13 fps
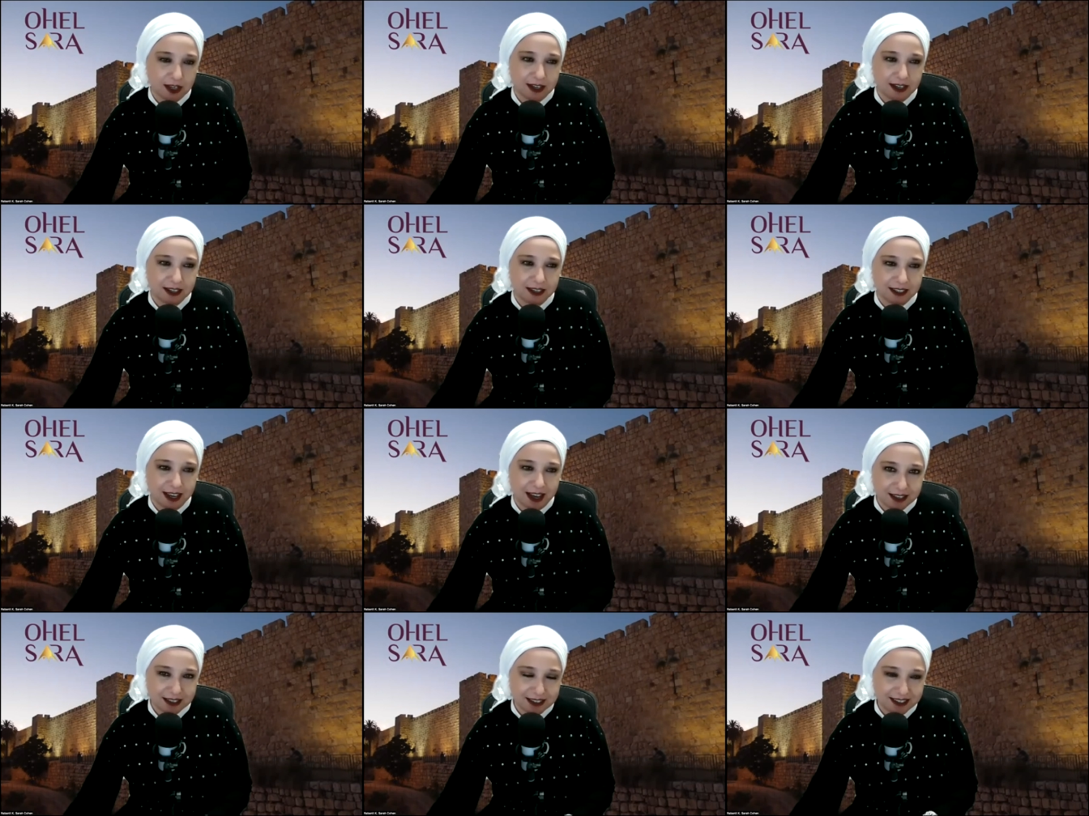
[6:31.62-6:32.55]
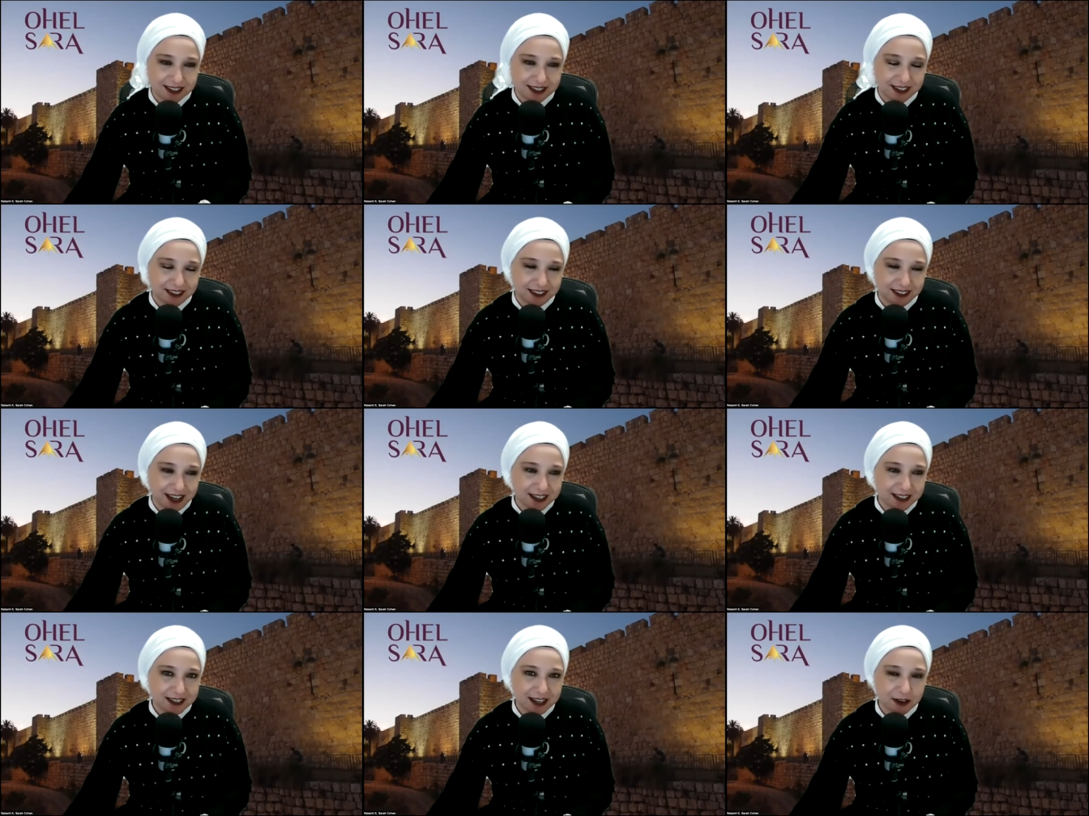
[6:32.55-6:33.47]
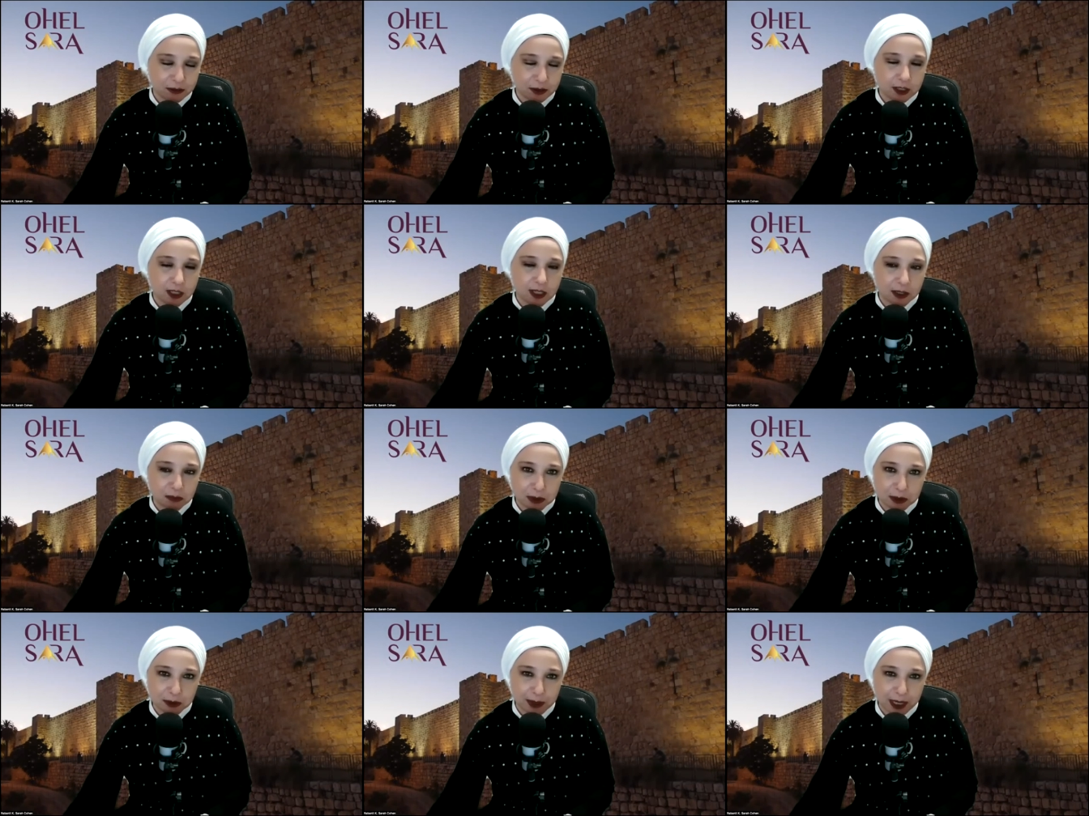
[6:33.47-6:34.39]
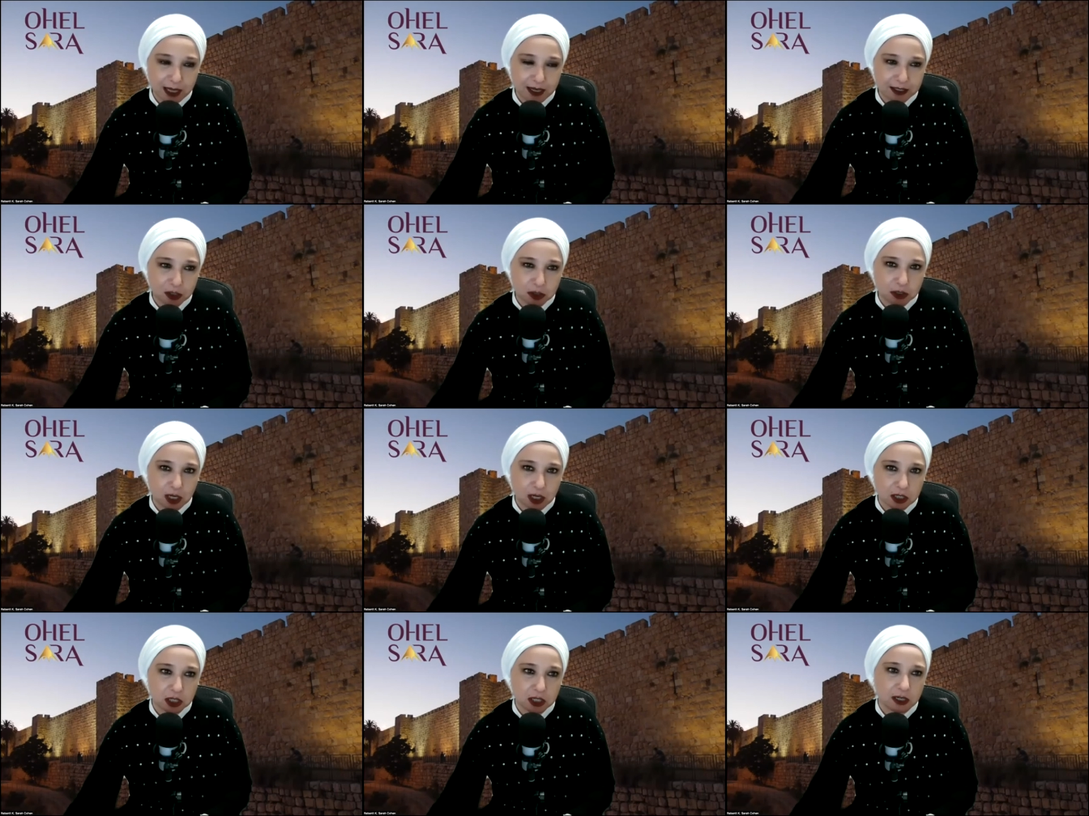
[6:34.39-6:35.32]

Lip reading: Yes, yes. I feel humbled by that introduction.